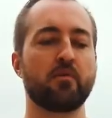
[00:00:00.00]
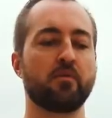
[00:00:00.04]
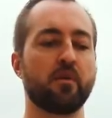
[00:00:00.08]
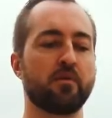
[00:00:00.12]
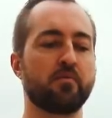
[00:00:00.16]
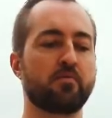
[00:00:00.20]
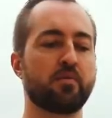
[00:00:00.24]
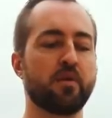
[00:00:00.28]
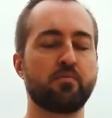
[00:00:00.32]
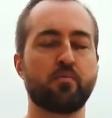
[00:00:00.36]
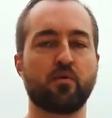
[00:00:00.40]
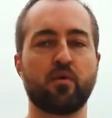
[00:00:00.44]

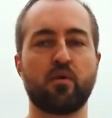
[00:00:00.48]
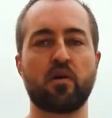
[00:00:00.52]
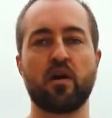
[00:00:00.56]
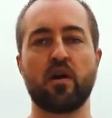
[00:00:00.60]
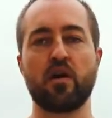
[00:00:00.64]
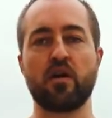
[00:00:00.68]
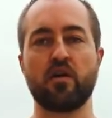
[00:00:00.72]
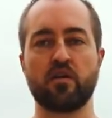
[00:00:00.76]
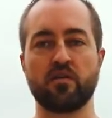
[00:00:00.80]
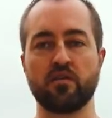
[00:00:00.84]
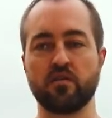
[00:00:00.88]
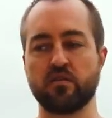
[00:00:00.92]
but people
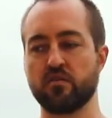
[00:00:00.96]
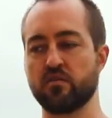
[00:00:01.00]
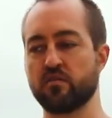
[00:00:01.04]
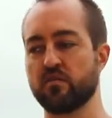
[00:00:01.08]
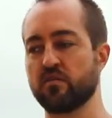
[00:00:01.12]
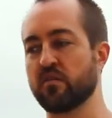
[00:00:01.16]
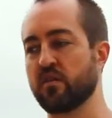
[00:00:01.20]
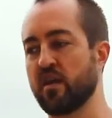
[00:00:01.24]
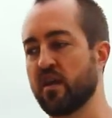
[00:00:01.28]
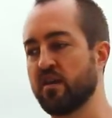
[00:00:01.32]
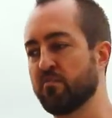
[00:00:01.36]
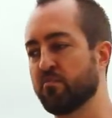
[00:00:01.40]
are
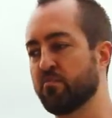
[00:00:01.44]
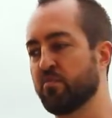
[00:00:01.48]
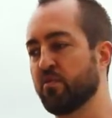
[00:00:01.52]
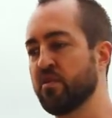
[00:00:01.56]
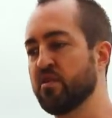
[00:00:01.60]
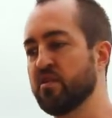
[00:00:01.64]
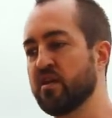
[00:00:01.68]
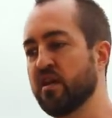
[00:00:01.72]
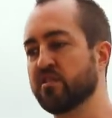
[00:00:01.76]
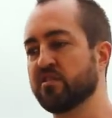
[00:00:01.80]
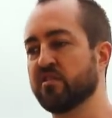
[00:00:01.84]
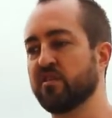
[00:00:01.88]
kind of
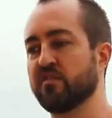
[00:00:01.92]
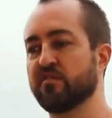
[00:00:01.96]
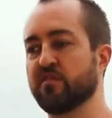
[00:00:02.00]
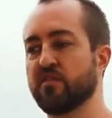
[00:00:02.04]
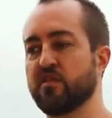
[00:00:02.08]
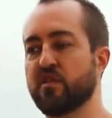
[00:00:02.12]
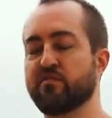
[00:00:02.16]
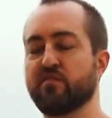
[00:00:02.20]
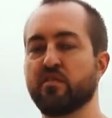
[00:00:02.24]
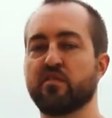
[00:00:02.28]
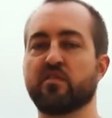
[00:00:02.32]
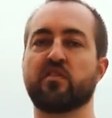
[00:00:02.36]
predestined for
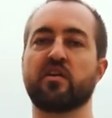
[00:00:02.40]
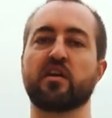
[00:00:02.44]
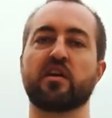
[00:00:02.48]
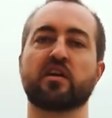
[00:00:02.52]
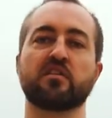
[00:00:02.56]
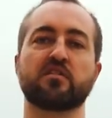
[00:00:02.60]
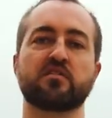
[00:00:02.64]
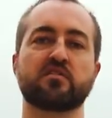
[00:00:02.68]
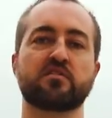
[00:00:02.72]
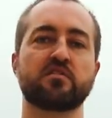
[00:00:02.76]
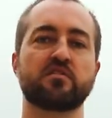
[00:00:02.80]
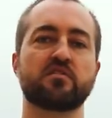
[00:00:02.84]
different
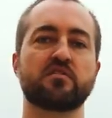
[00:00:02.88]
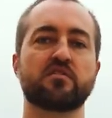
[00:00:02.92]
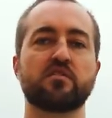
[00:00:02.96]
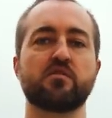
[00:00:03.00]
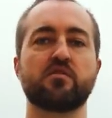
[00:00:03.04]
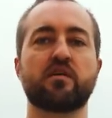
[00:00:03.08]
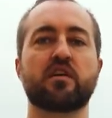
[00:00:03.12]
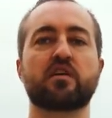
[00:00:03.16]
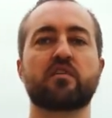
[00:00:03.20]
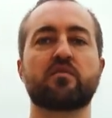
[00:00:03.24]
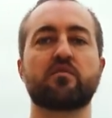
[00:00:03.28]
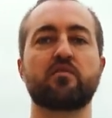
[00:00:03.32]
things. So
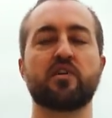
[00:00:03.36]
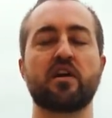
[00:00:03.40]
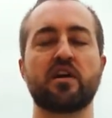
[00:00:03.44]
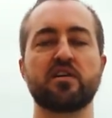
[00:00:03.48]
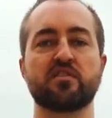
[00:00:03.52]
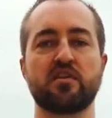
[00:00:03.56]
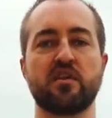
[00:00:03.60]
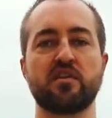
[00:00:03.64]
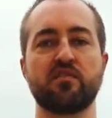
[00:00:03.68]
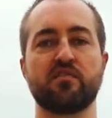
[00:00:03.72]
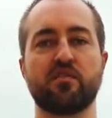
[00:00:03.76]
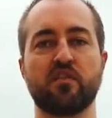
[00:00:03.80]
like when I
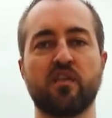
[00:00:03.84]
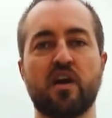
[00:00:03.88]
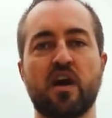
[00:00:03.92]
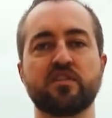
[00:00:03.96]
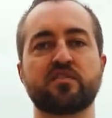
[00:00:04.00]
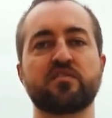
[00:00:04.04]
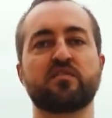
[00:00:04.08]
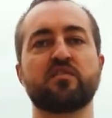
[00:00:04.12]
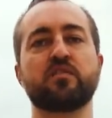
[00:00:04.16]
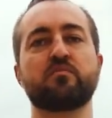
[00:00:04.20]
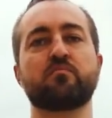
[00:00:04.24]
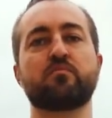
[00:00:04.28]
studied
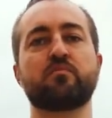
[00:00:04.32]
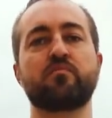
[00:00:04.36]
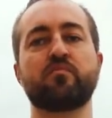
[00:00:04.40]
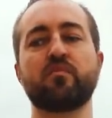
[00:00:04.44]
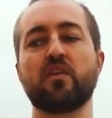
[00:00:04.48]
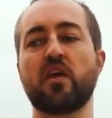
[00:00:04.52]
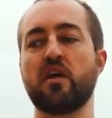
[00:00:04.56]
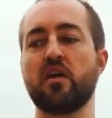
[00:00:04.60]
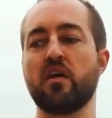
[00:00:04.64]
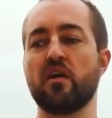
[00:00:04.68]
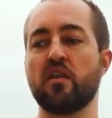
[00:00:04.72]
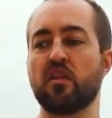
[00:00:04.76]
philosophy,
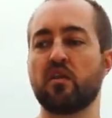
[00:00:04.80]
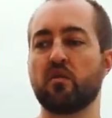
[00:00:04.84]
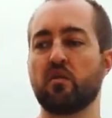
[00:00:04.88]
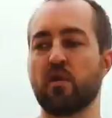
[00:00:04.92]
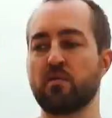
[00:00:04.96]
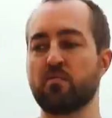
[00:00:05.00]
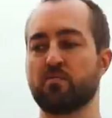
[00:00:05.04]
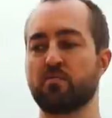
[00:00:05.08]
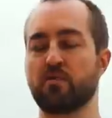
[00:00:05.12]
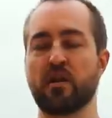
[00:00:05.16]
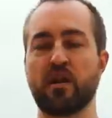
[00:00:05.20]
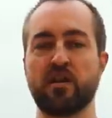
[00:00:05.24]
the
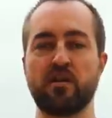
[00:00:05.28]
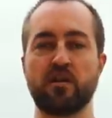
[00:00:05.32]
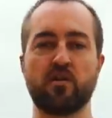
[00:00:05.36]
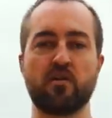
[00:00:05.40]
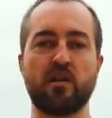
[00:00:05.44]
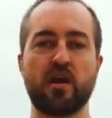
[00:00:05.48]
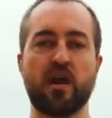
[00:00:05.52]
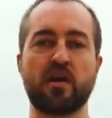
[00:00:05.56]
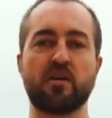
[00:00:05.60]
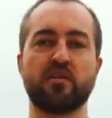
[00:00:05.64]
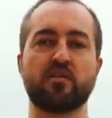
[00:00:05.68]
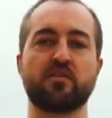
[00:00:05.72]
way Plato
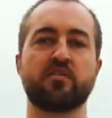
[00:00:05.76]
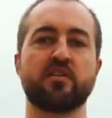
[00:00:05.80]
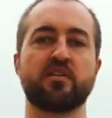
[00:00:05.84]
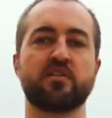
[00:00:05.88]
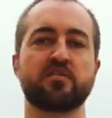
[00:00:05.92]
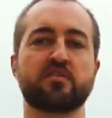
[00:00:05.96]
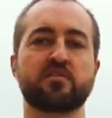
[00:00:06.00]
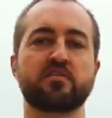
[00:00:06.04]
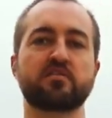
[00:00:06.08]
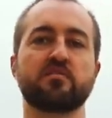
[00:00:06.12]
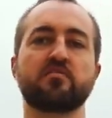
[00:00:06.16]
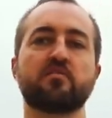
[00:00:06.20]
handled
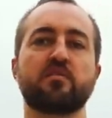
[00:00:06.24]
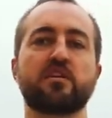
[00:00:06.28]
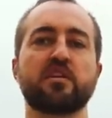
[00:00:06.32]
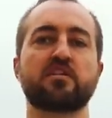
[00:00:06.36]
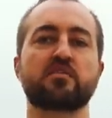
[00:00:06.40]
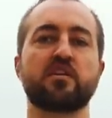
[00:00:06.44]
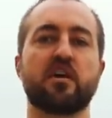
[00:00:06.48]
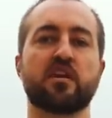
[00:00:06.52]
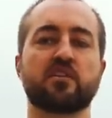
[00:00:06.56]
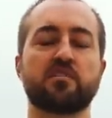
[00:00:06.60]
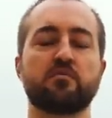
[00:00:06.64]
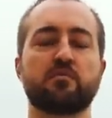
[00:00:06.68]
this, when he
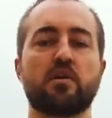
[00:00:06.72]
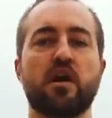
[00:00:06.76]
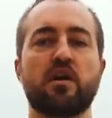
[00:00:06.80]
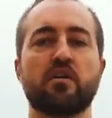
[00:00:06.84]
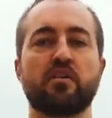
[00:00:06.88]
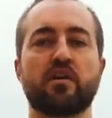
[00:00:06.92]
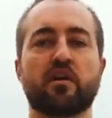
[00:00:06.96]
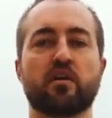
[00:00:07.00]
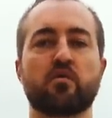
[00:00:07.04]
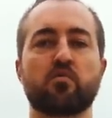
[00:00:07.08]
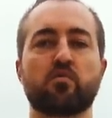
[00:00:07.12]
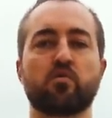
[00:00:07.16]
talked about
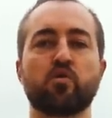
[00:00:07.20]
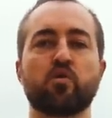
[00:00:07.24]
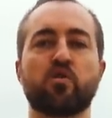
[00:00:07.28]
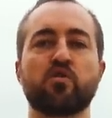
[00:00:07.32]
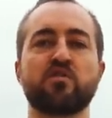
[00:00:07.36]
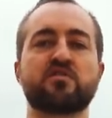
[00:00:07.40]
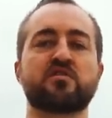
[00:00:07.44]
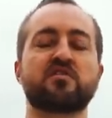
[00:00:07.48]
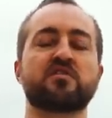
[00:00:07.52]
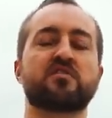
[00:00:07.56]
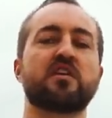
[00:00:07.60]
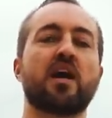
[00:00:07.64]
like a ruler
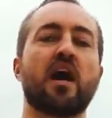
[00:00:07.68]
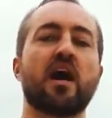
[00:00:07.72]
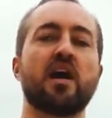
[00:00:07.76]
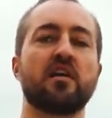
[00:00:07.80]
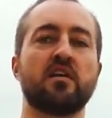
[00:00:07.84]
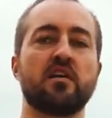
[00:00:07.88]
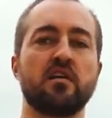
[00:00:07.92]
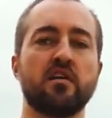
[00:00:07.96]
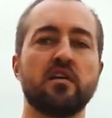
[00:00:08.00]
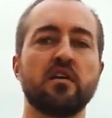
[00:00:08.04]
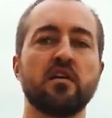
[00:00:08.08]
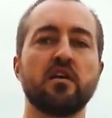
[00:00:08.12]

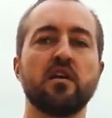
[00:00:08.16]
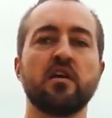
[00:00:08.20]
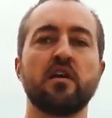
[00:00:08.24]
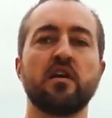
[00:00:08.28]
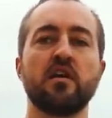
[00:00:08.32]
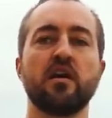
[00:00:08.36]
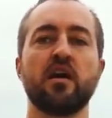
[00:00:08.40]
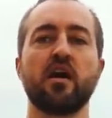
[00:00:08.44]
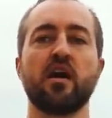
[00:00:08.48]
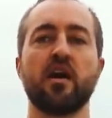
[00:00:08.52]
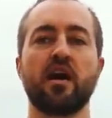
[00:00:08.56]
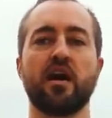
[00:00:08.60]
society,
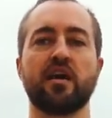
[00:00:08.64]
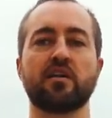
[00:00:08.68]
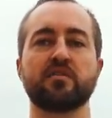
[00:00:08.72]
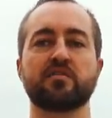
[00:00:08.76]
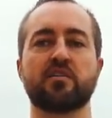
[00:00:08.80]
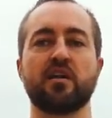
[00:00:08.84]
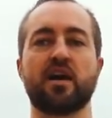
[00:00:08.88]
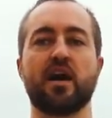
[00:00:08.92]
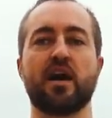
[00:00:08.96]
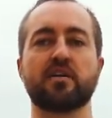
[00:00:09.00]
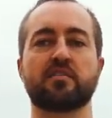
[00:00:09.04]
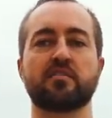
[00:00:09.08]
is
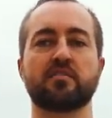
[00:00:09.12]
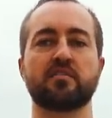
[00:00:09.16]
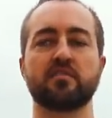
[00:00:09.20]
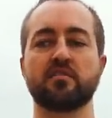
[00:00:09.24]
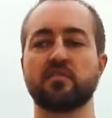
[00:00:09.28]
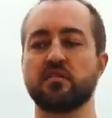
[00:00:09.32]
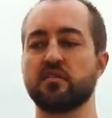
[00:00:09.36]
that